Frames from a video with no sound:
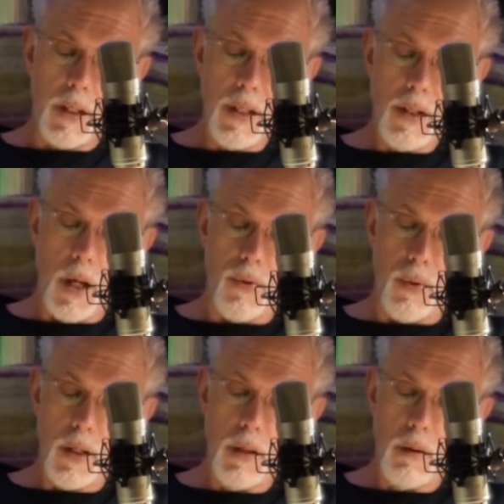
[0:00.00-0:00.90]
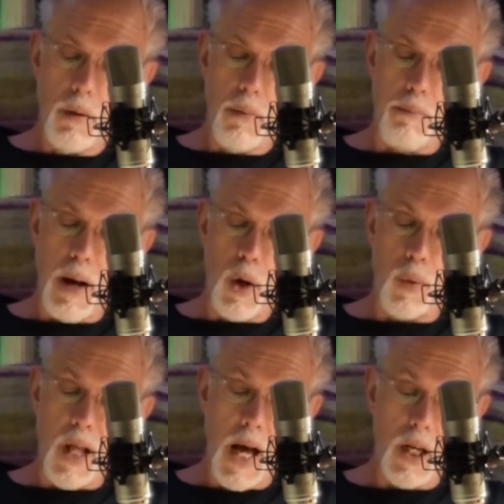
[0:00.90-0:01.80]
in this country, bound
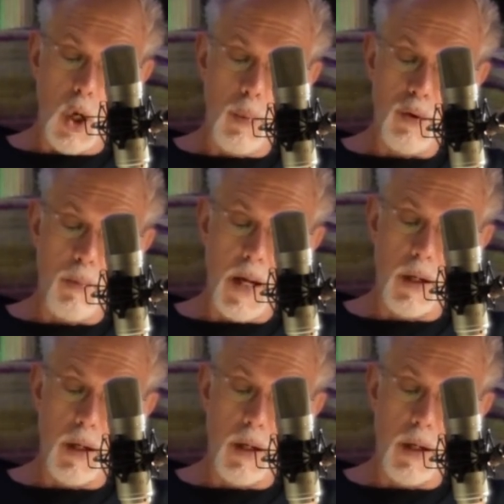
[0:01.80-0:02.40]
with high hopes for my